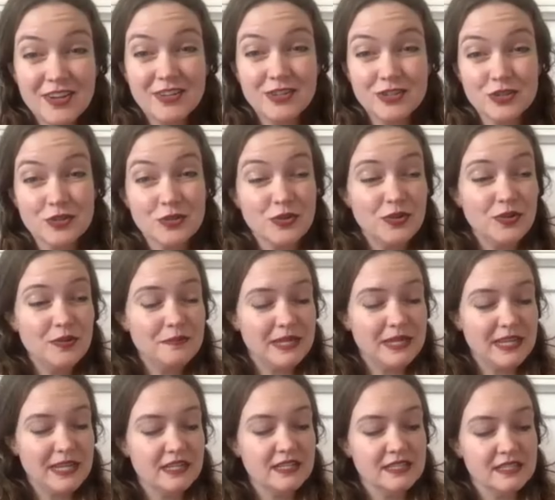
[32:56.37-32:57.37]
control
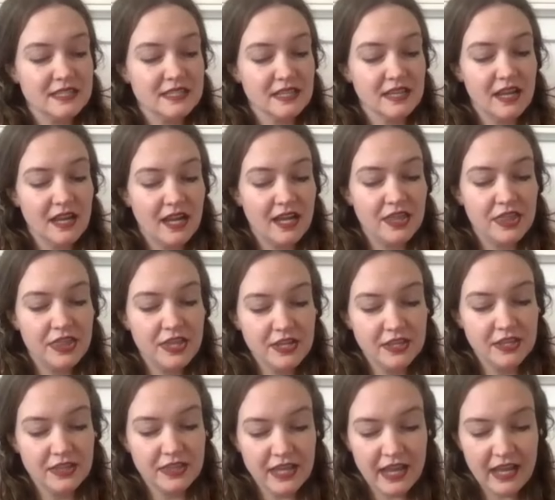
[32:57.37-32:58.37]
because I think
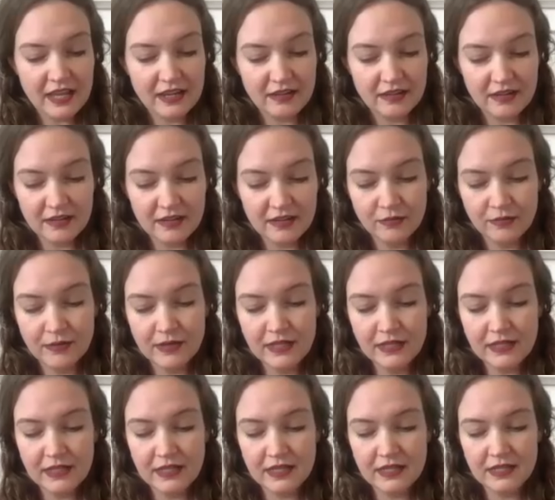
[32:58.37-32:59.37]
that that
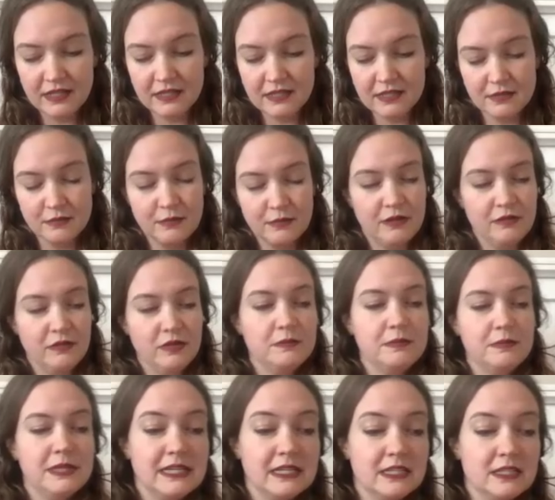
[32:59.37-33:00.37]
really is one of the
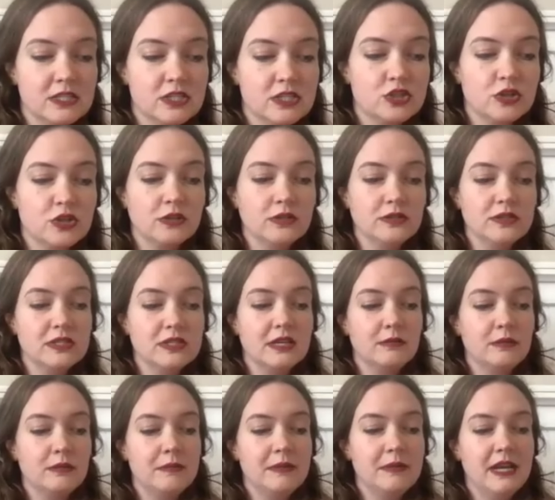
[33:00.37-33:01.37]
biggest struggles that
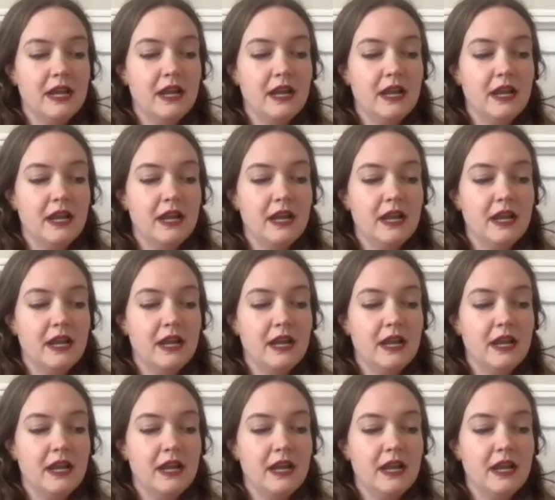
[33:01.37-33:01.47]
women